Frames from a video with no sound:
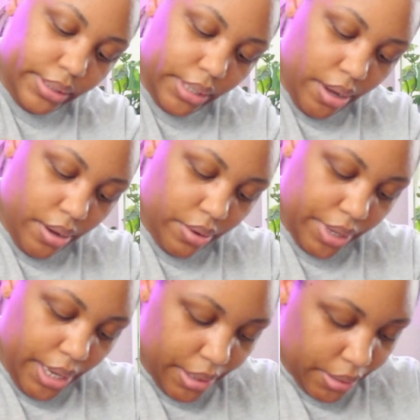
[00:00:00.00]
So
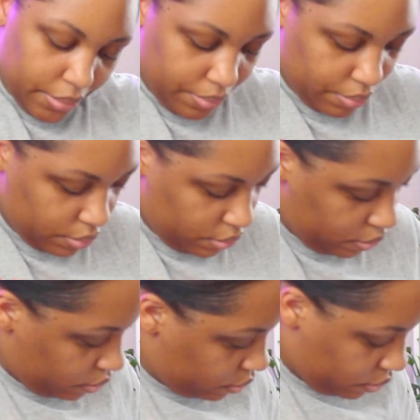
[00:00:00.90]
yeah,
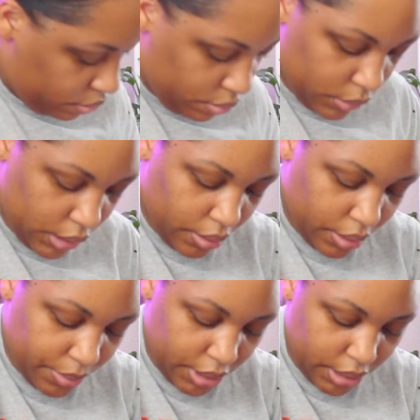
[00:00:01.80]
I thought that
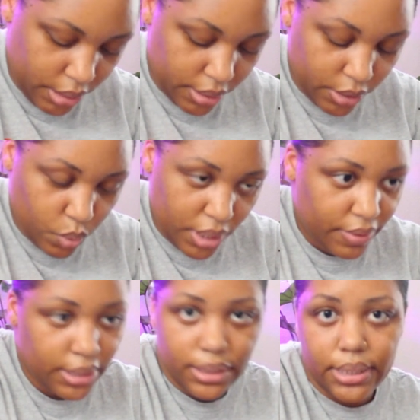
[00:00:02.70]
was a good deal because one of
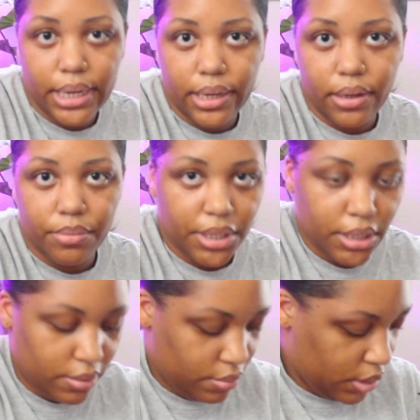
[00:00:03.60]
these is like $1
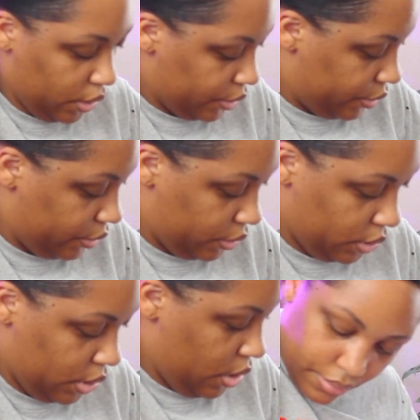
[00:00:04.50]
million.
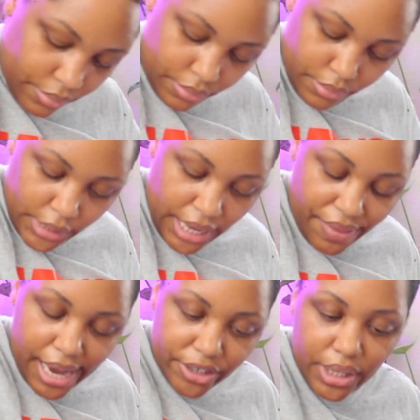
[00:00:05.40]
And
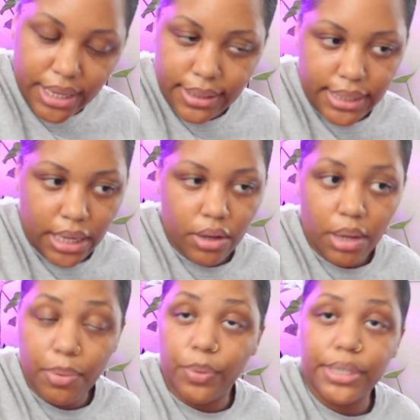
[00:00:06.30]
they actually had a sale a
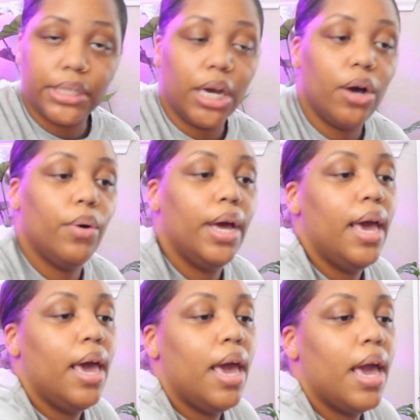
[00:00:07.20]
couple weeks ago,
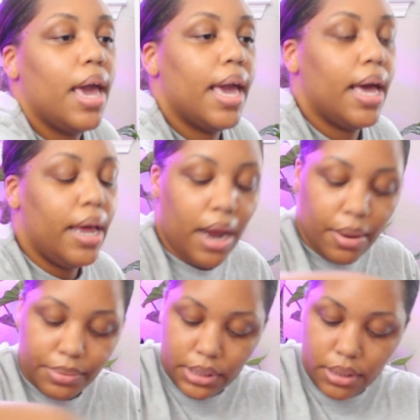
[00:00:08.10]
and I
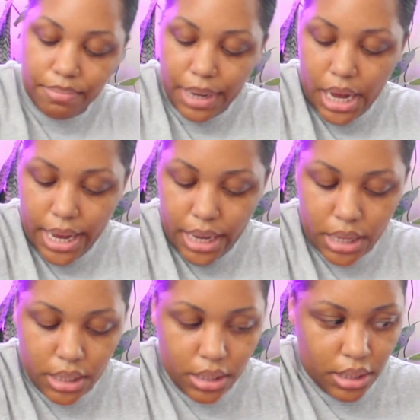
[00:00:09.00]
was gonna buy
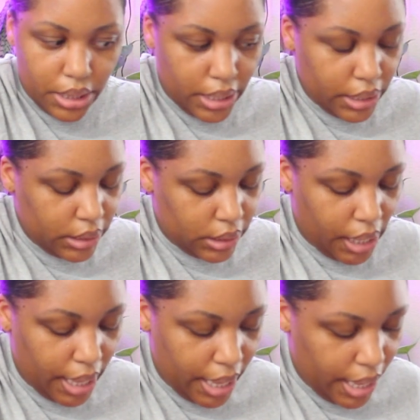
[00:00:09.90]
this
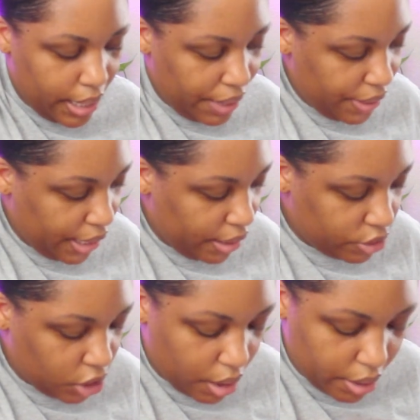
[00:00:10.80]
and I think El
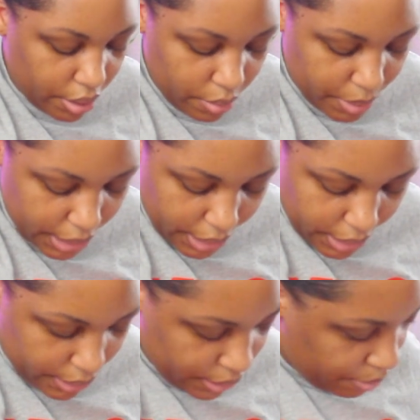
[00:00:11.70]
Chaco, but then I
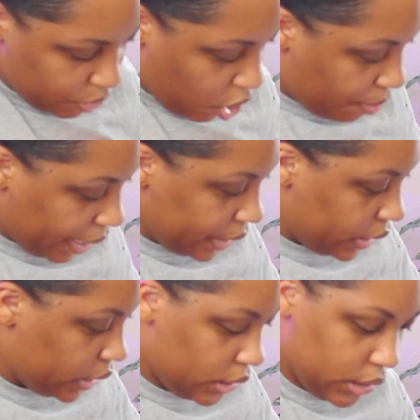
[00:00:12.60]
ended up not buying
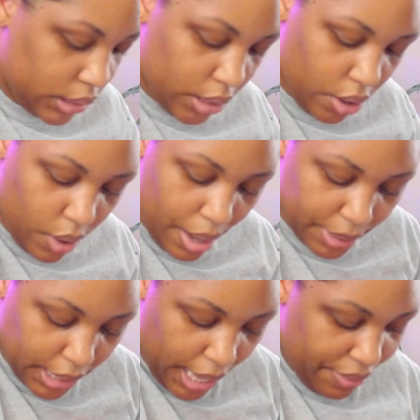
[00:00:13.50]
it. So I'm
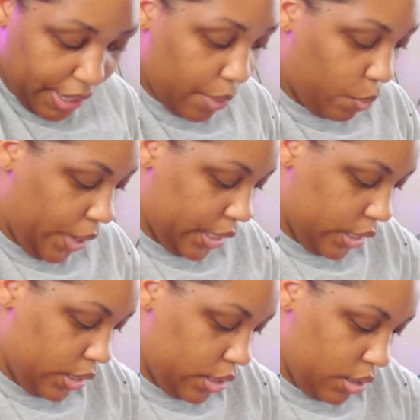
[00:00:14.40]
glad that I
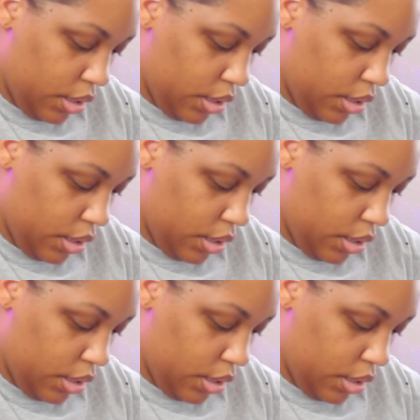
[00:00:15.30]
waited.